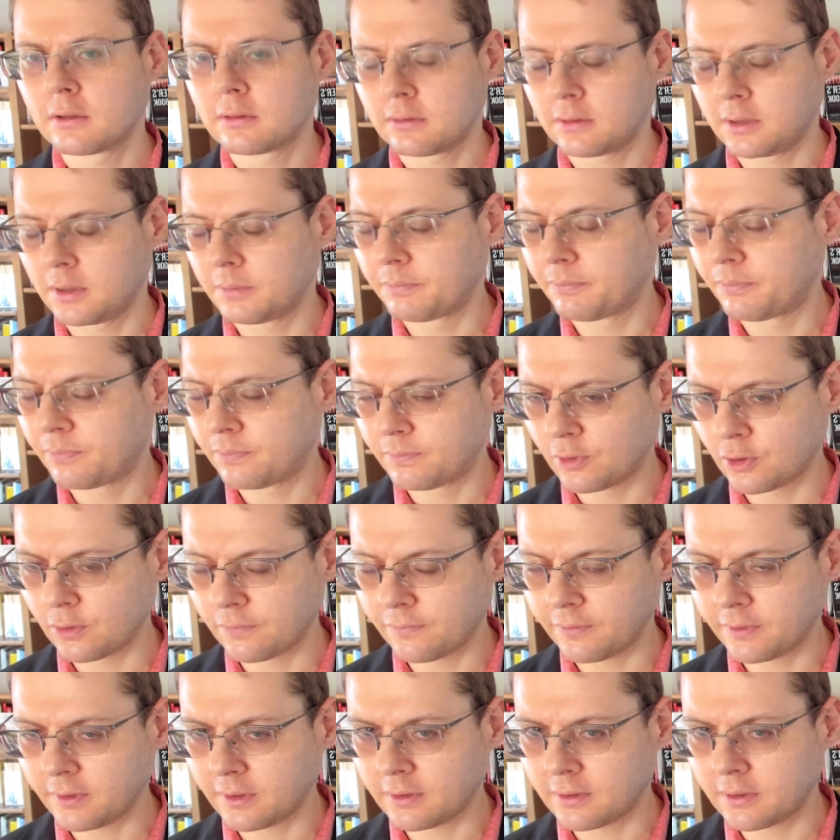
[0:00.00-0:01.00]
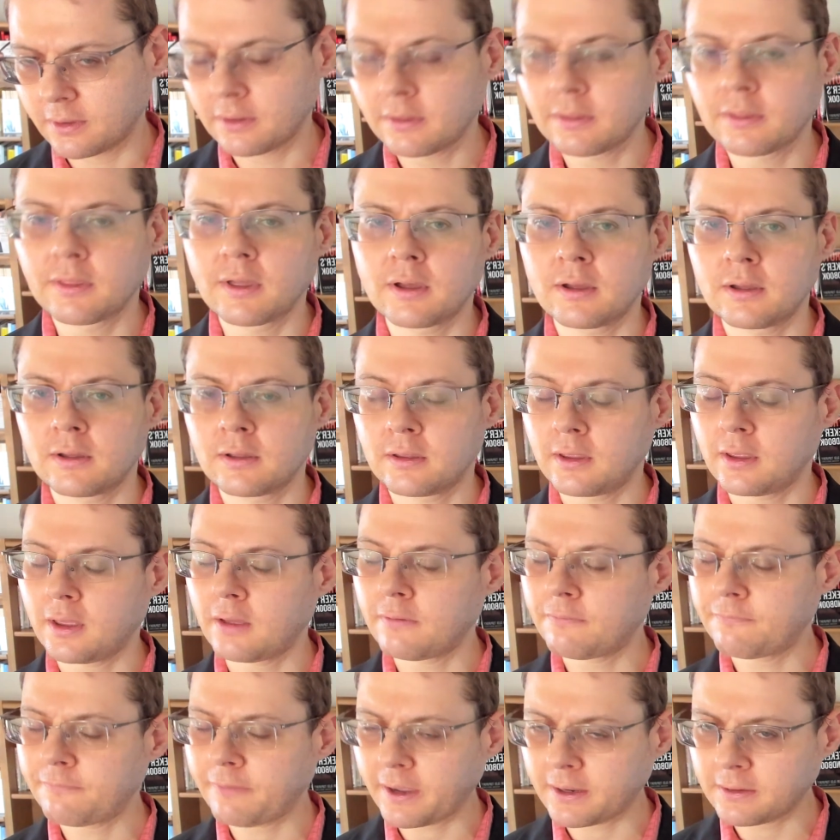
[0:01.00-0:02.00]
improving the
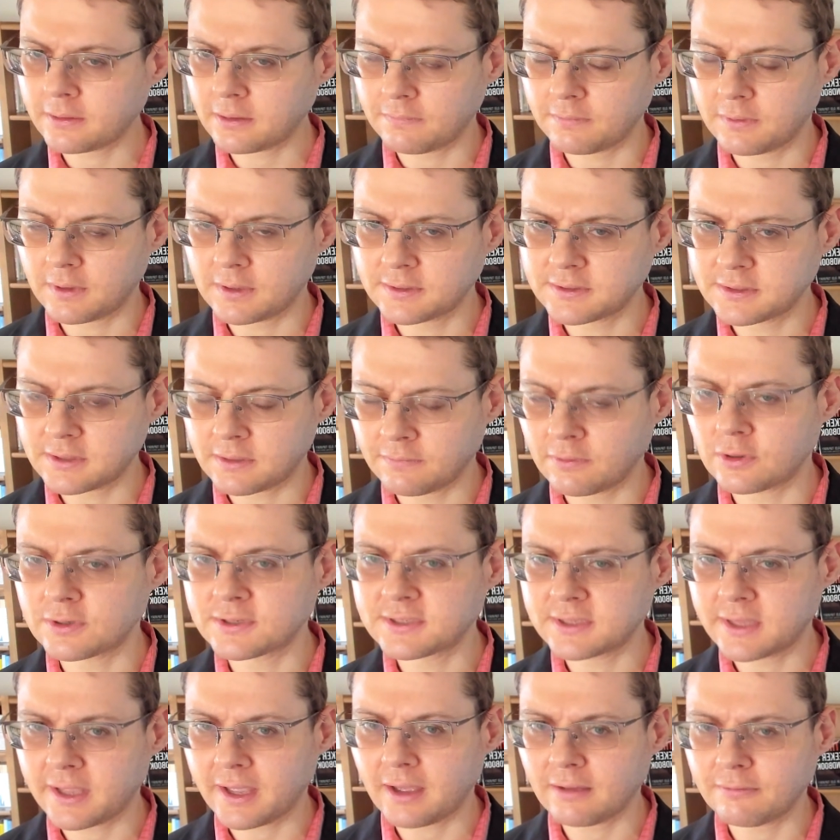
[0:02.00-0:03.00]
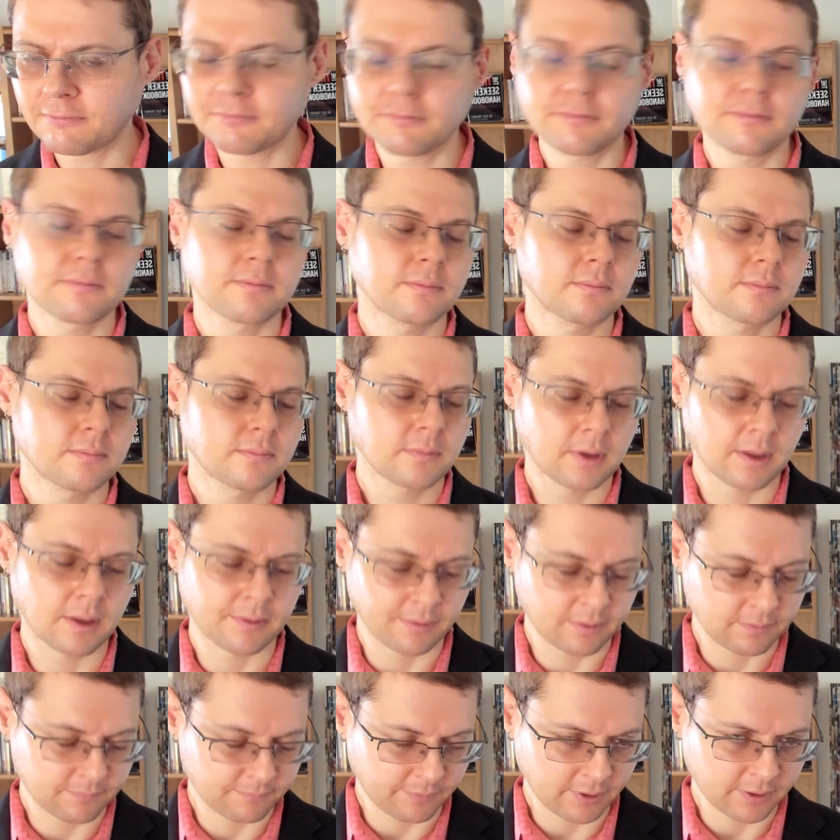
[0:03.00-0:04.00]
effectiveness of your staff and
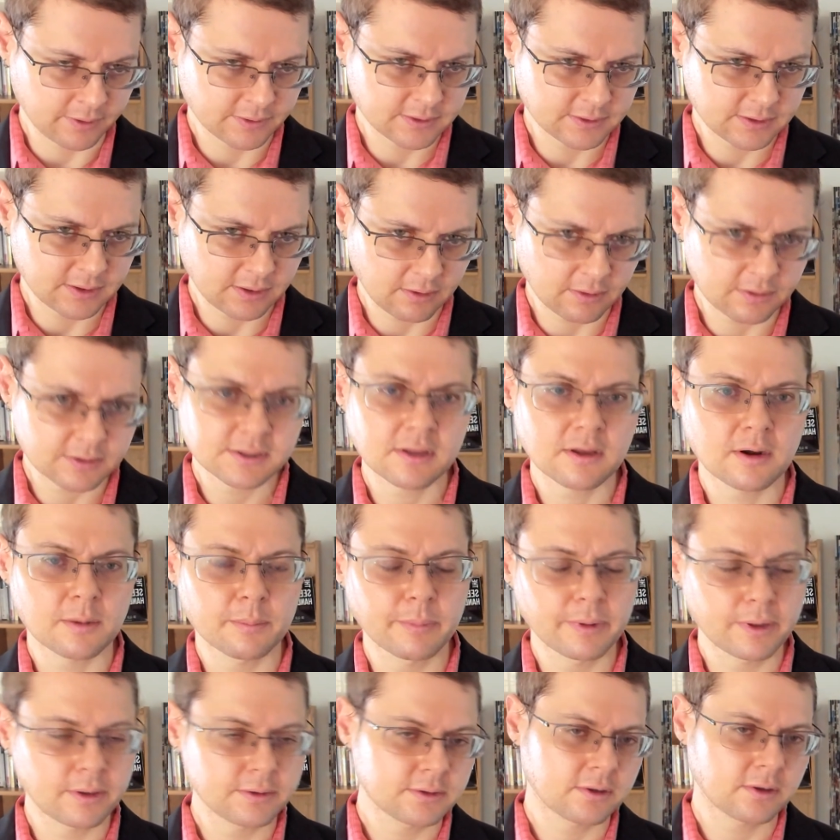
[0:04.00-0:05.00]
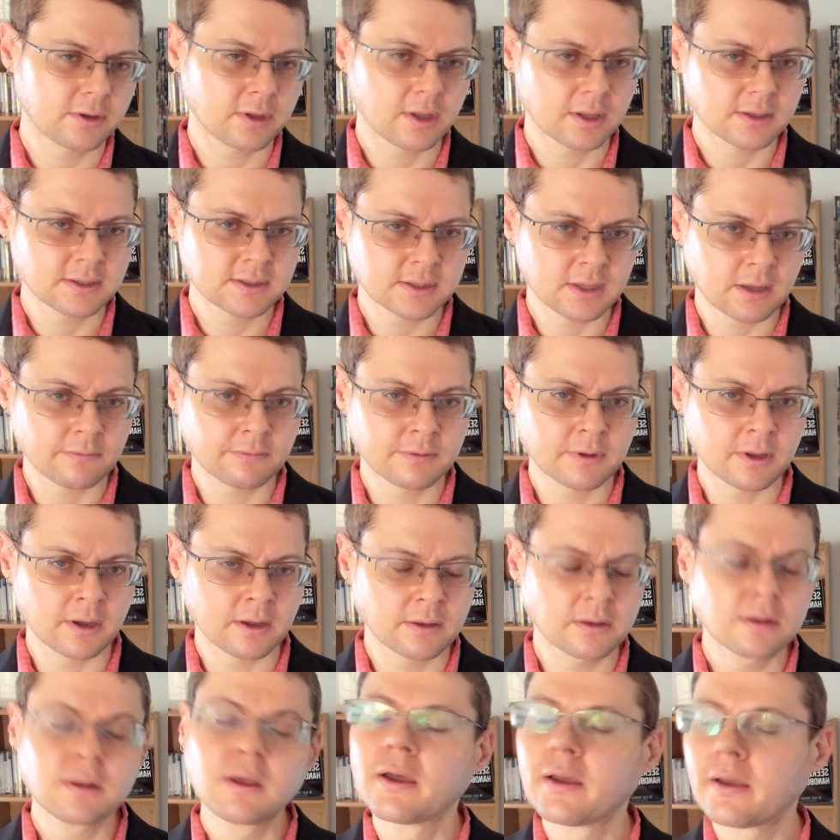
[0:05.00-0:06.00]
the volunteers and their ability to get stuff
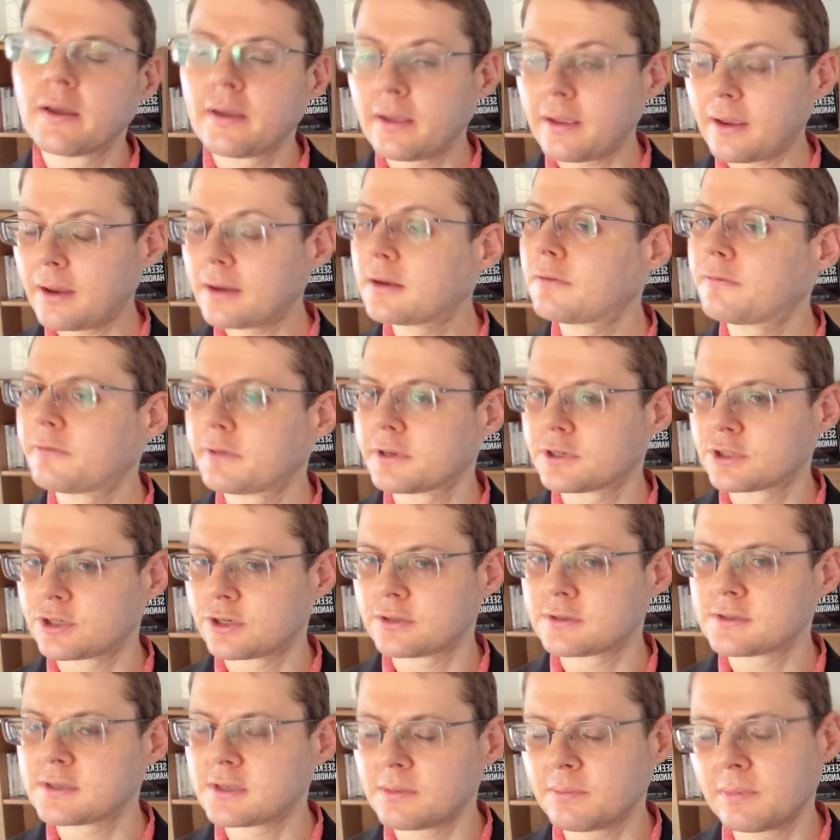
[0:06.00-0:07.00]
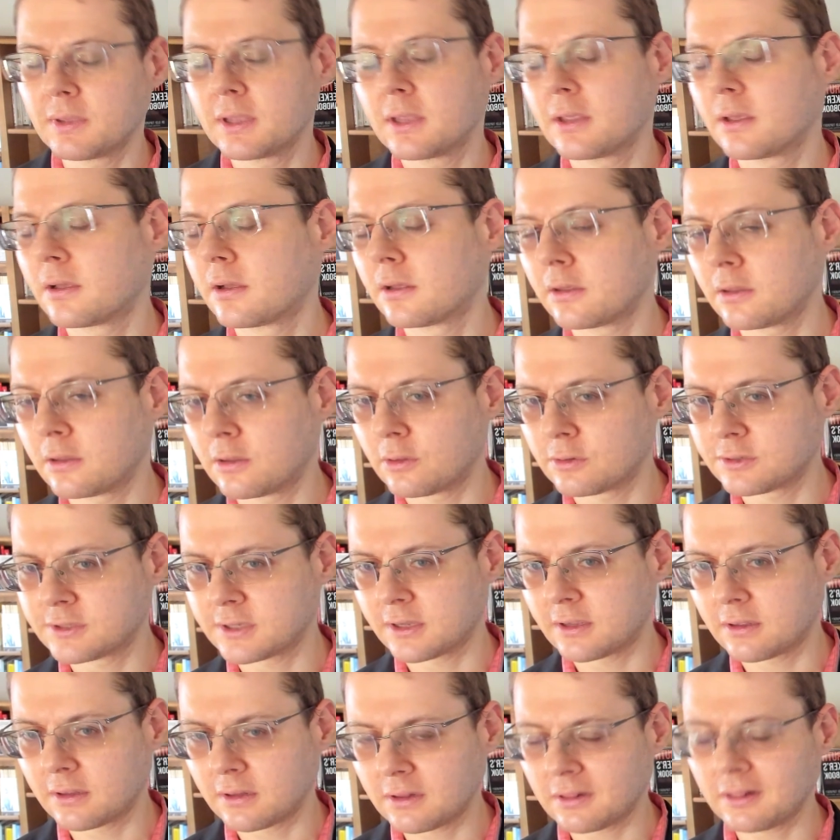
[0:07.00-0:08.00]
done, and efficiency, meaning
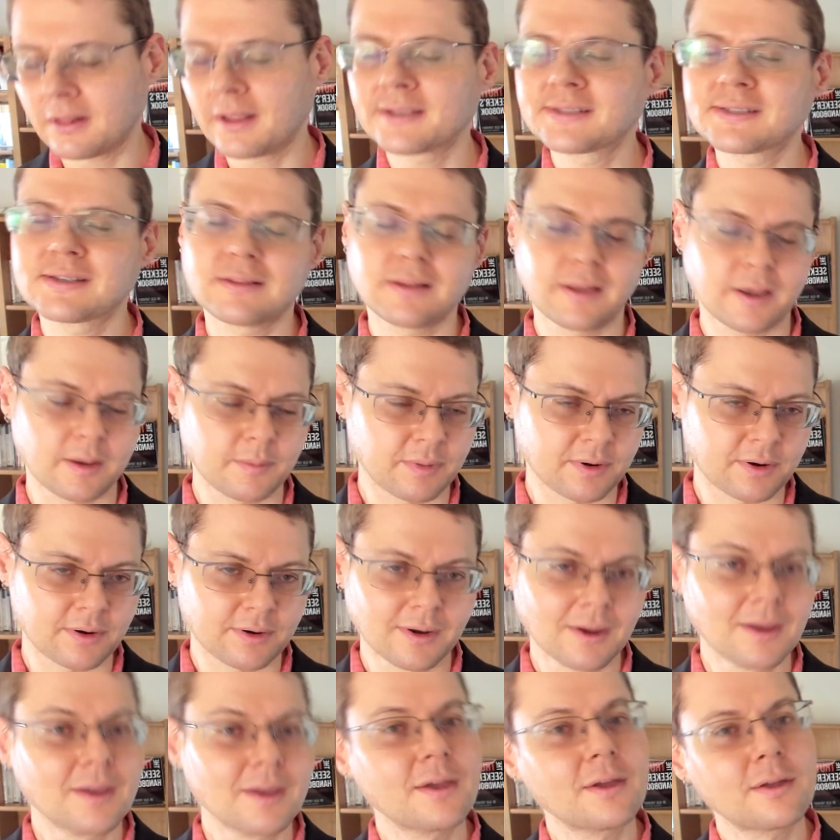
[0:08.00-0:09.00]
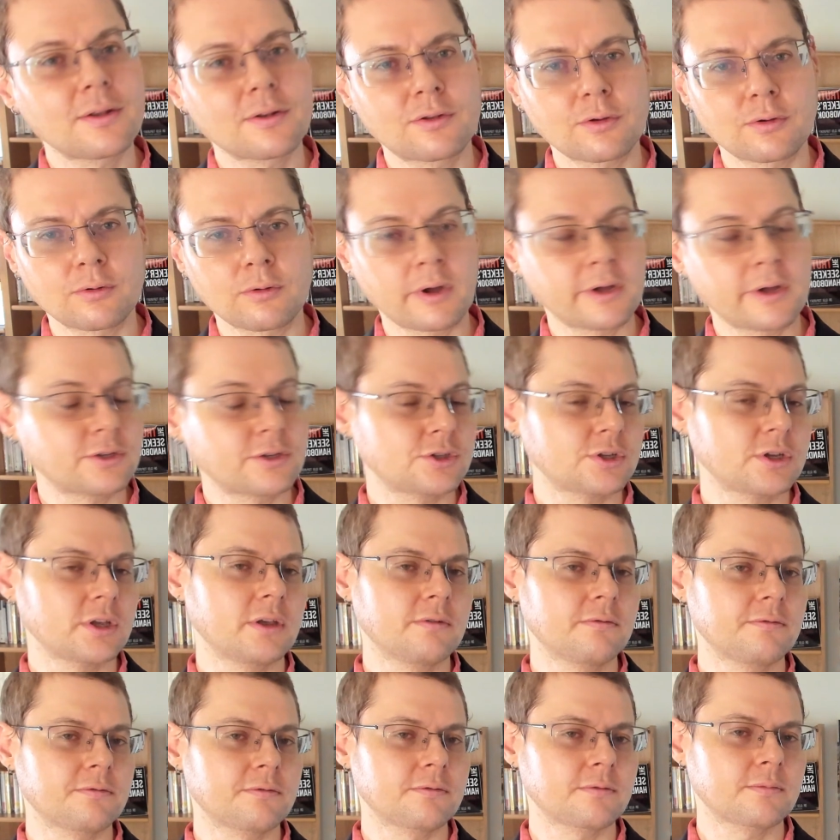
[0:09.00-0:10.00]
using less labor to
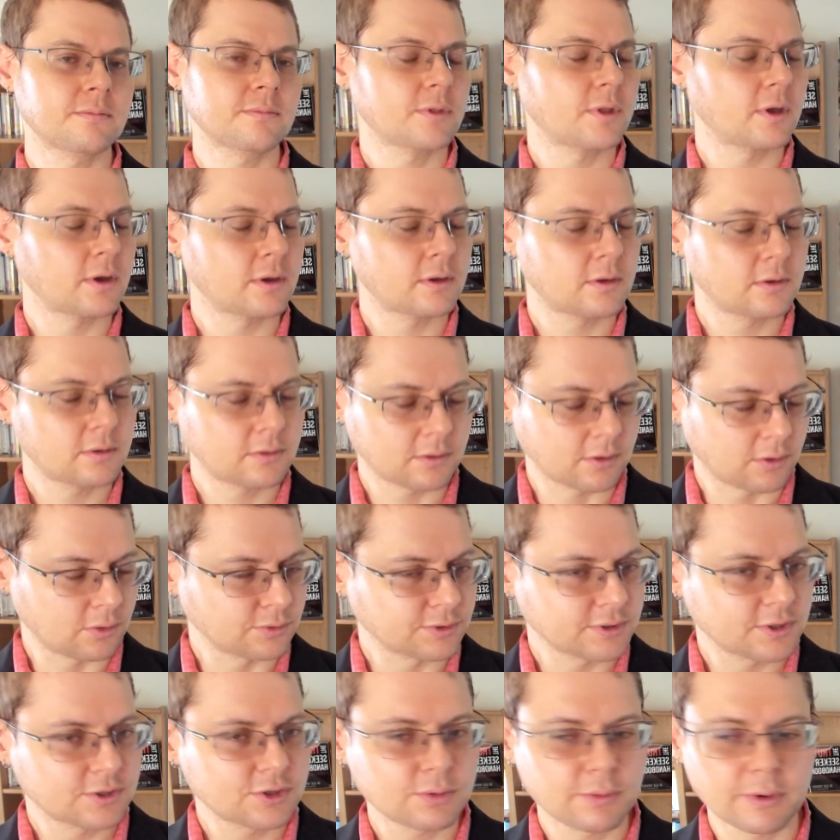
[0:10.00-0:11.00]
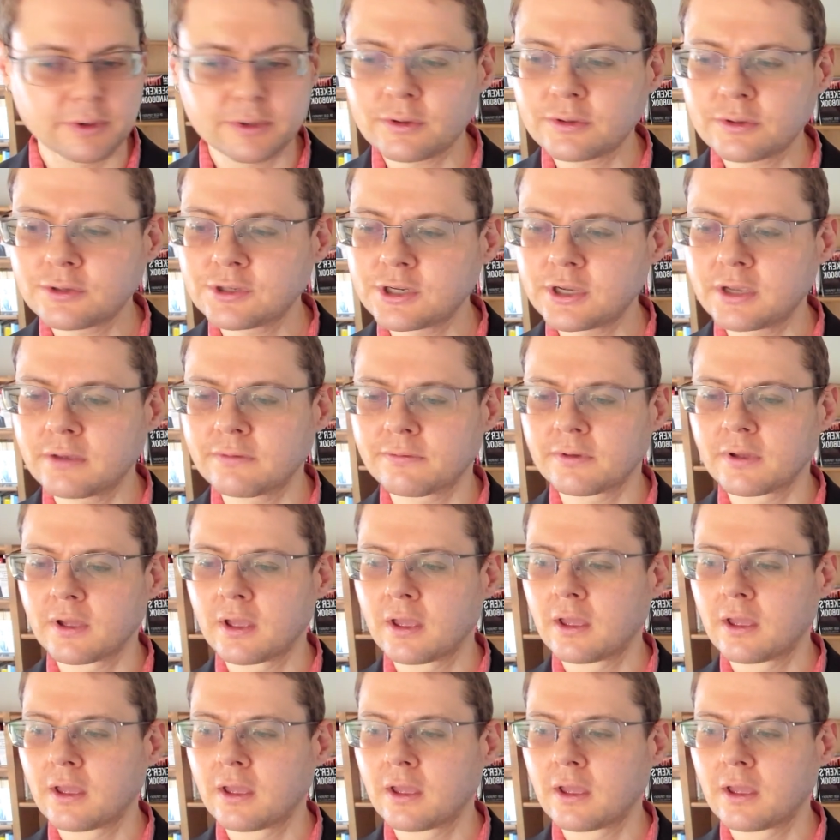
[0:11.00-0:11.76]
achieve the goals that you want to achieve.